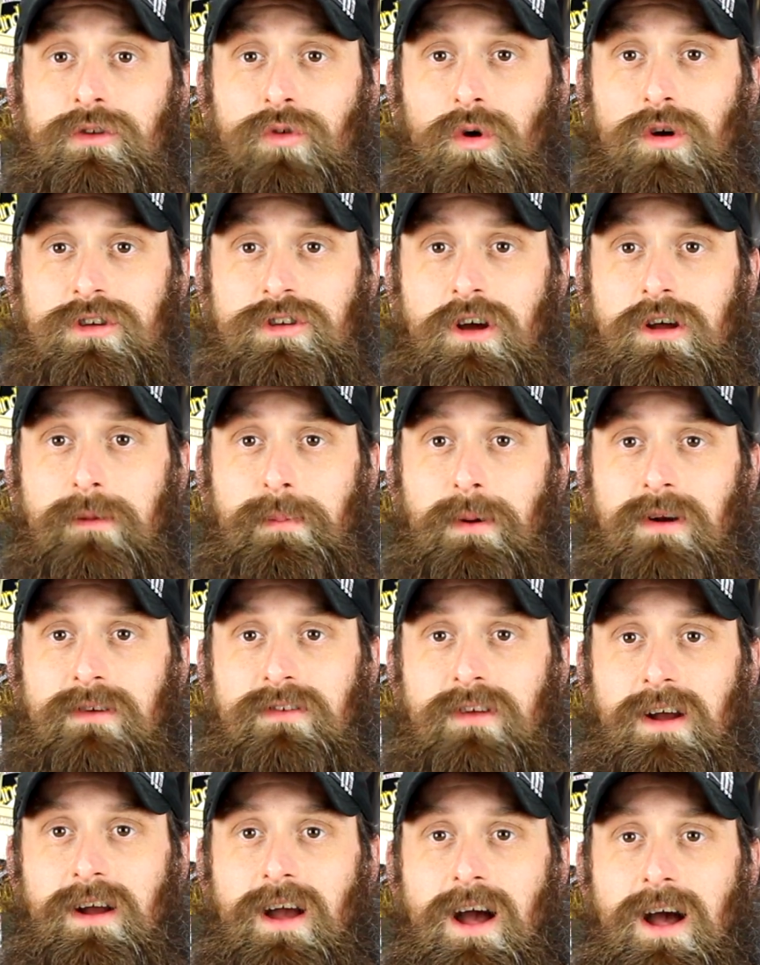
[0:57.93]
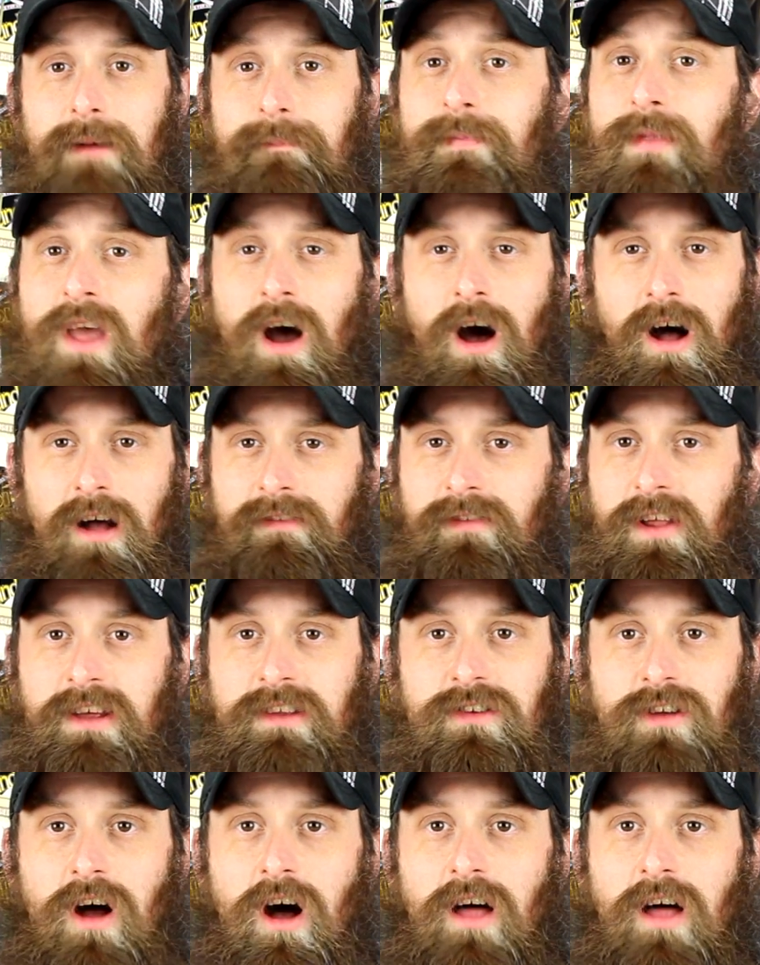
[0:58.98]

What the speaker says: DeutschAutoParts.com. I'll have links to